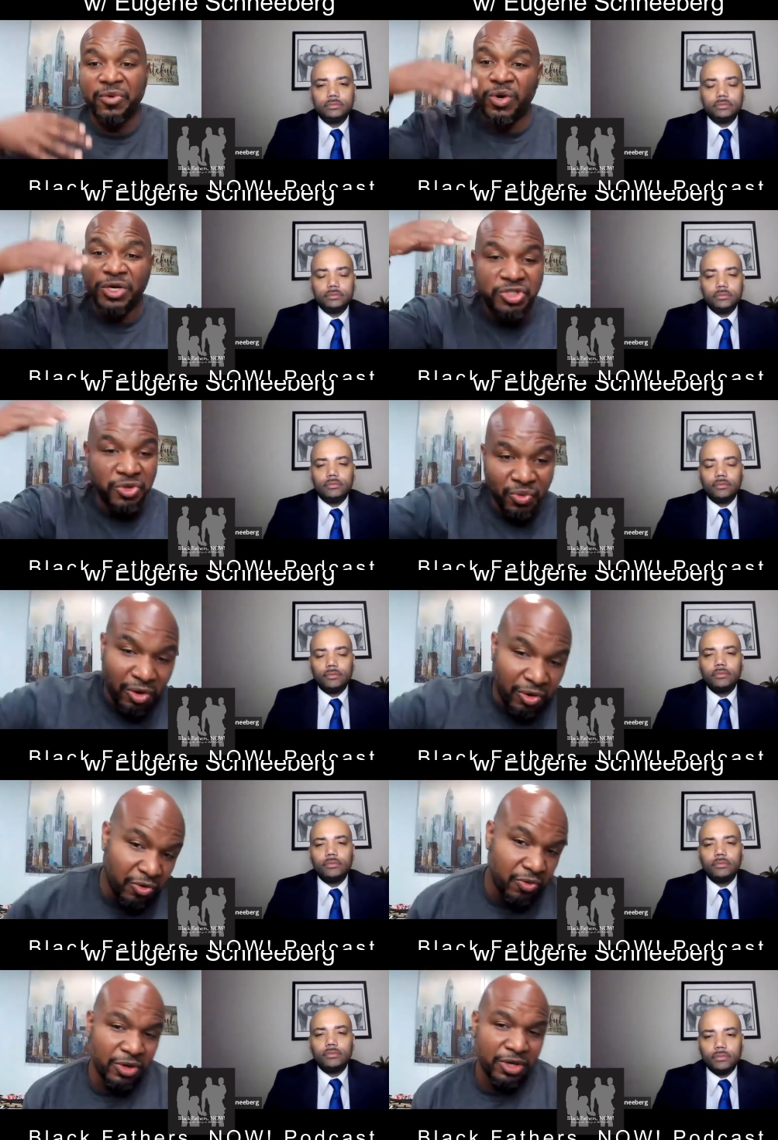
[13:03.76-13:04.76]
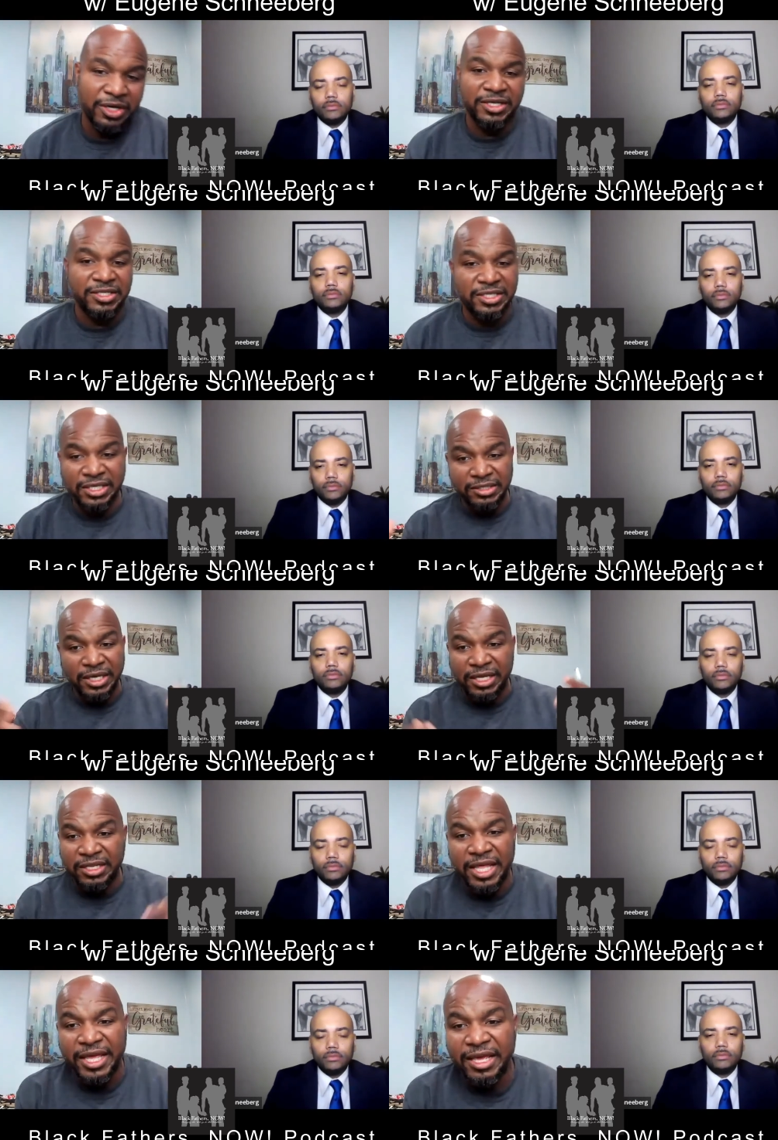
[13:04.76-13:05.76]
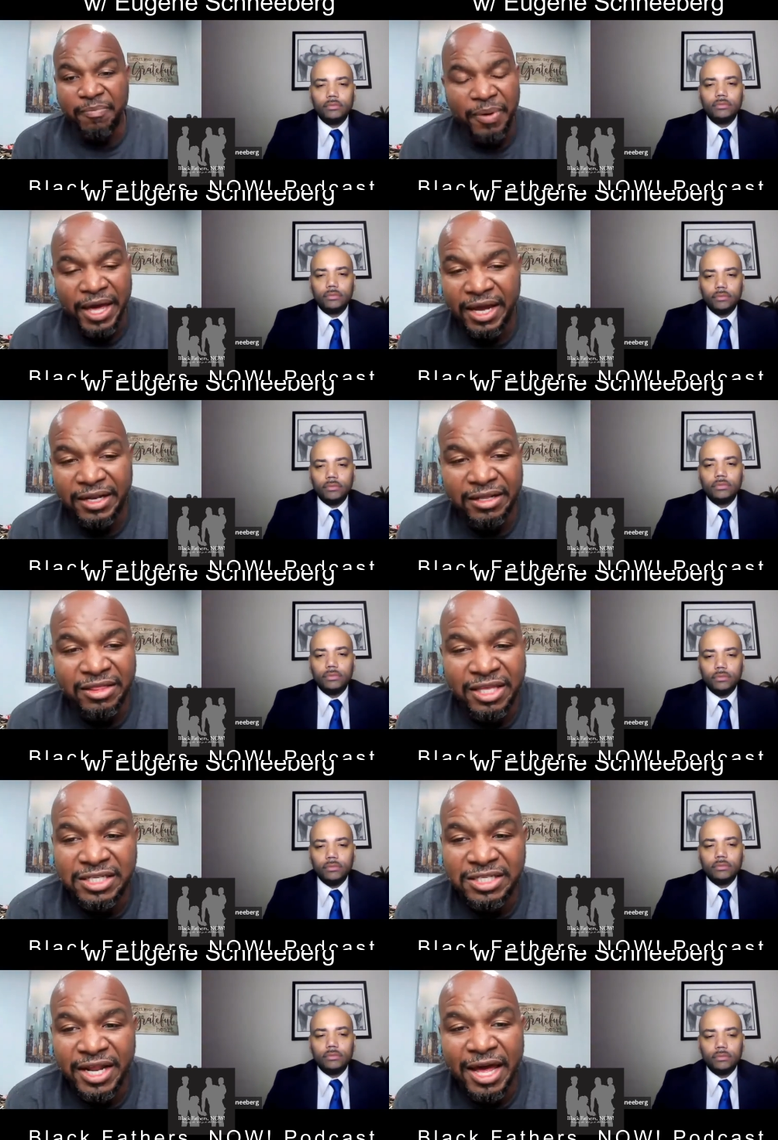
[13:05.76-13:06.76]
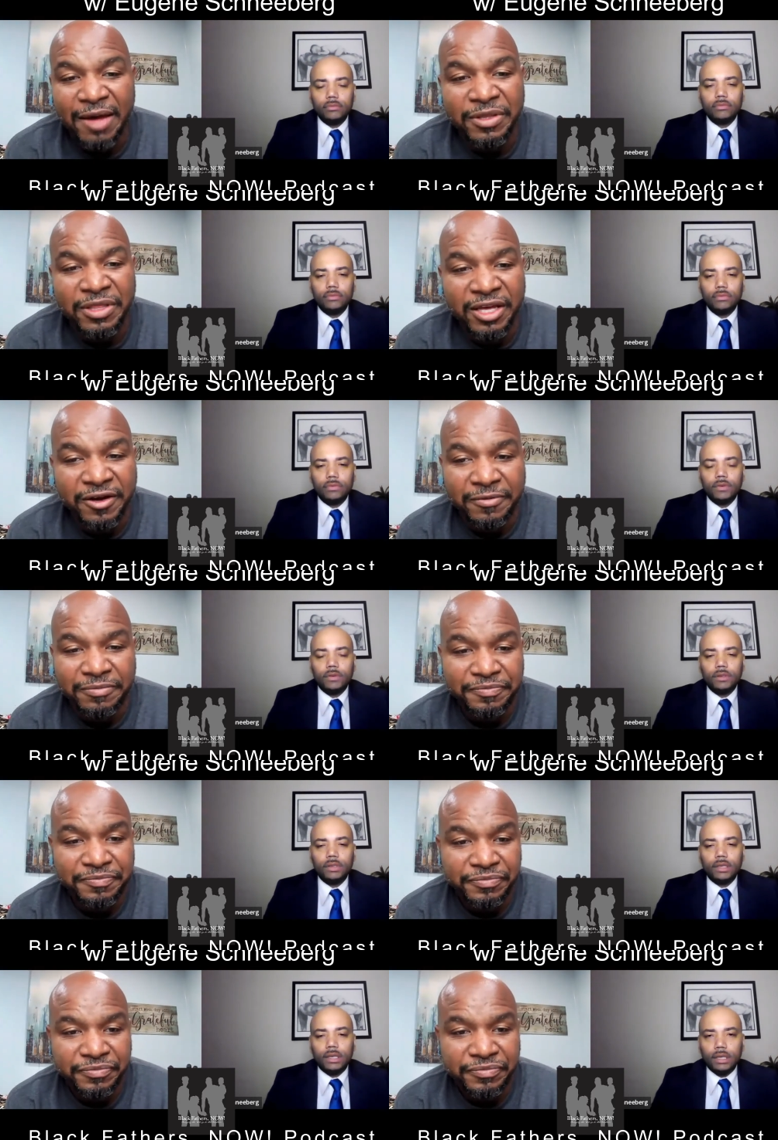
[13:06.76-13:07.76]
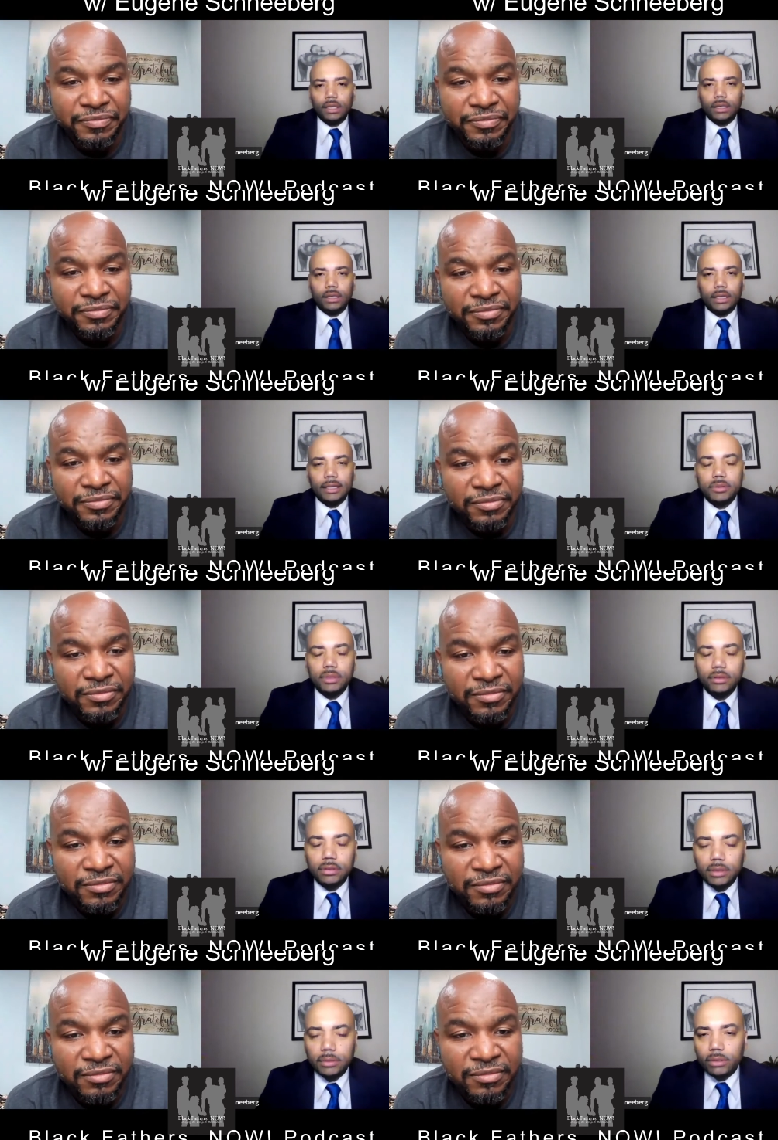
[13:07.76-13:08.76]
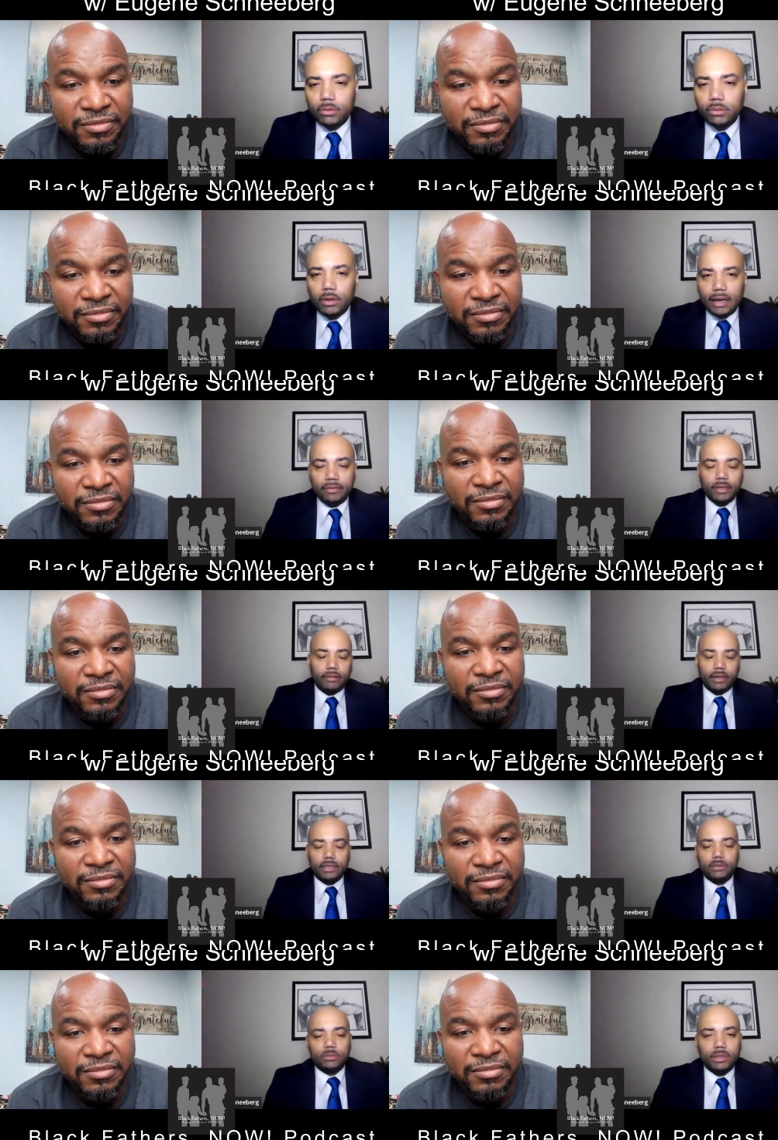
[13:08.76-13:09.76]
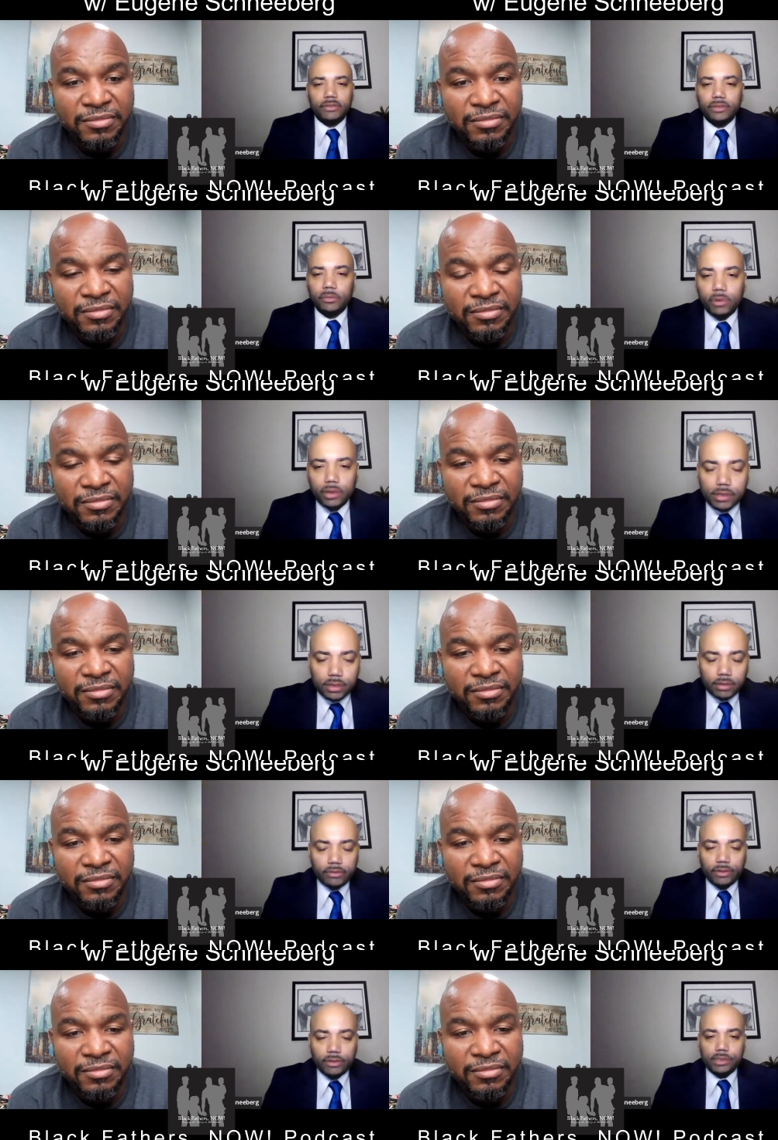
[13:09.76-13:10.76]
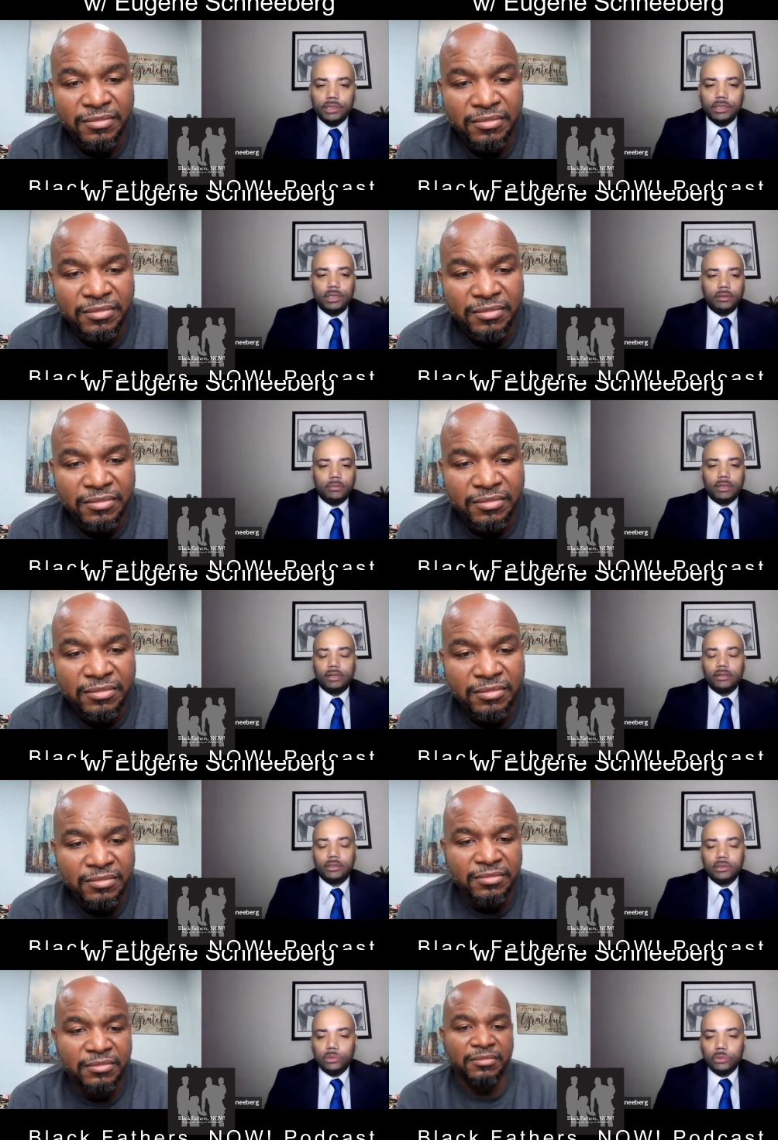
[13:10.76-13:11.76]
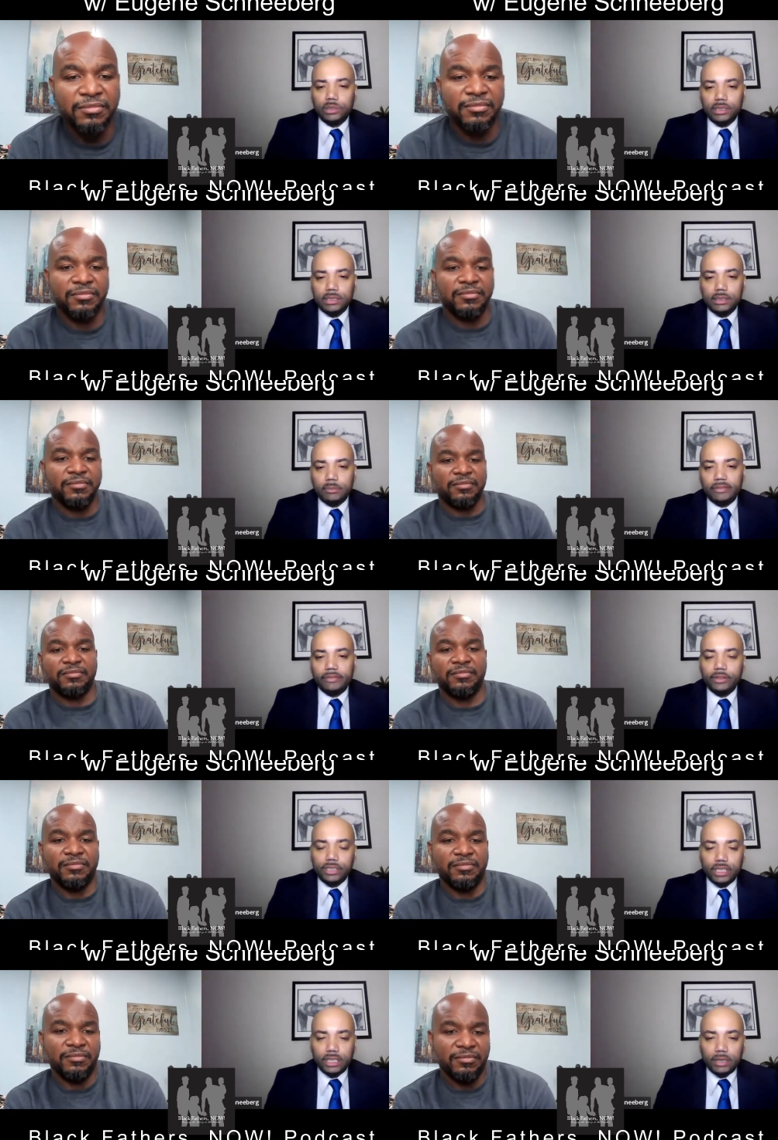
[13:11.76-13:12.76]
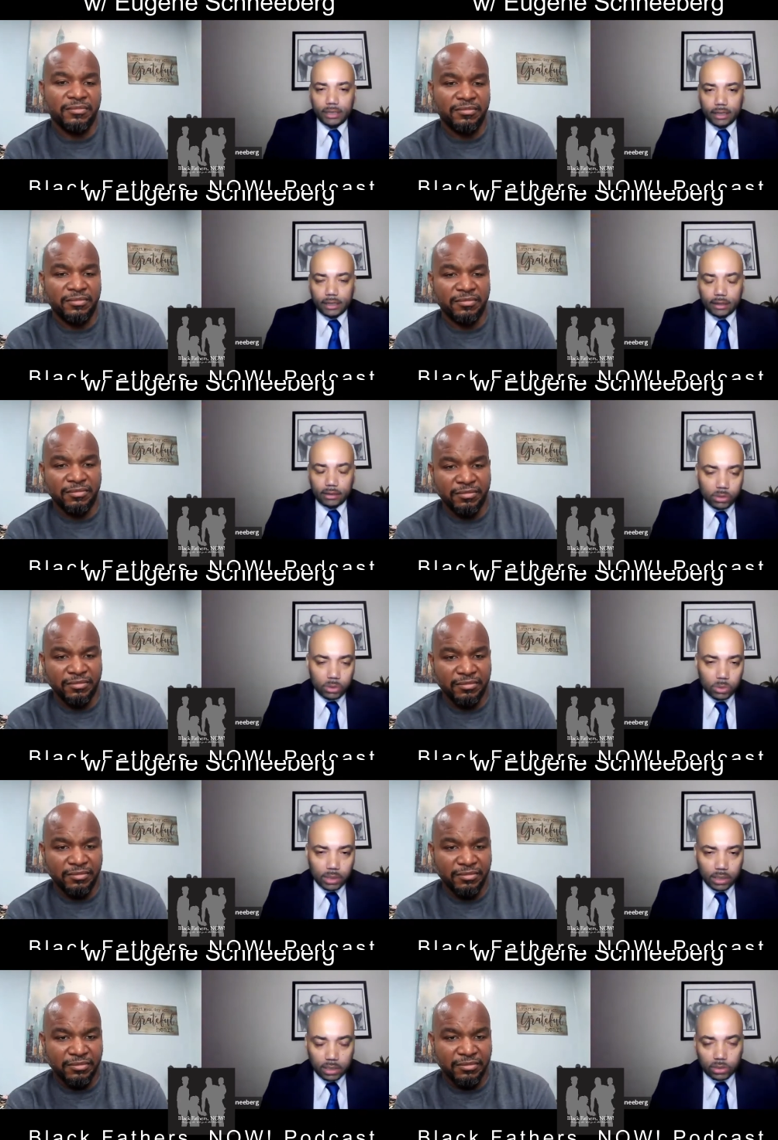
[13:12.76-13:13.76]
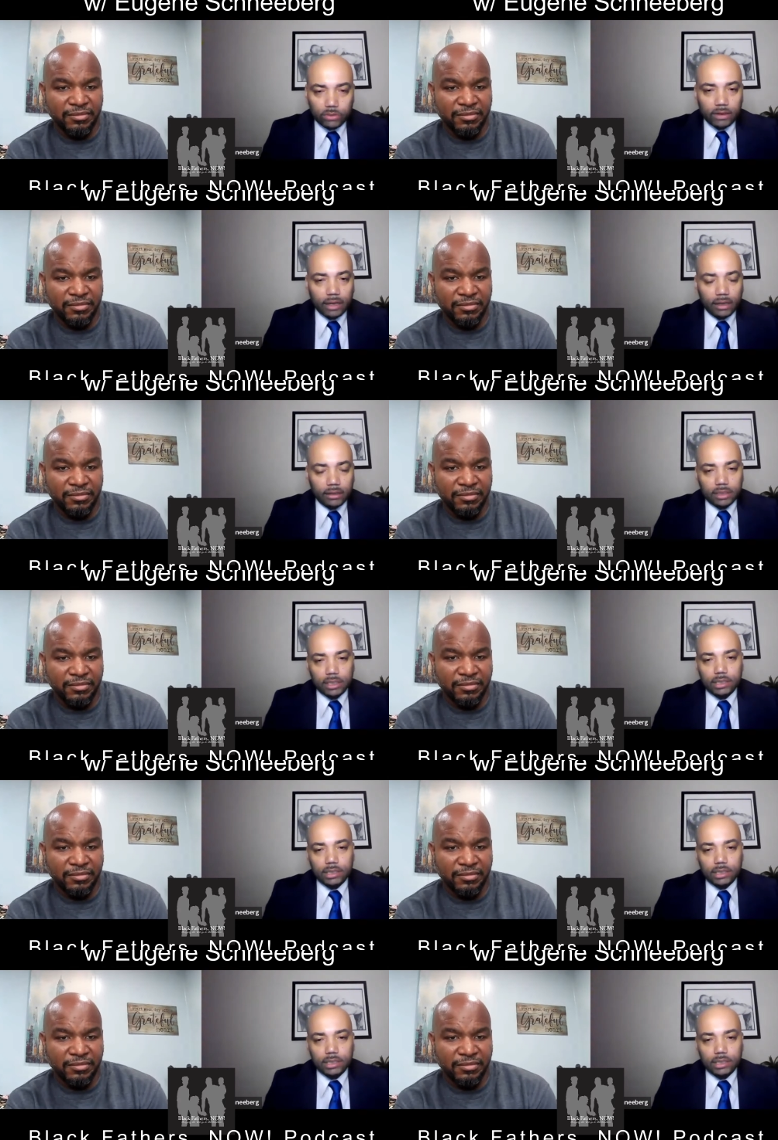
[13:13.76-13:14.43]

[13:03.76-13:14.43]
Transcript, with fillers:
Speaker 1: what your role was, and, and the impact and things that happened there.
Speaker 2: Absolutely, man. Well, after I graduated from Boston University in my early 20s, my first job at a college was at a juvenile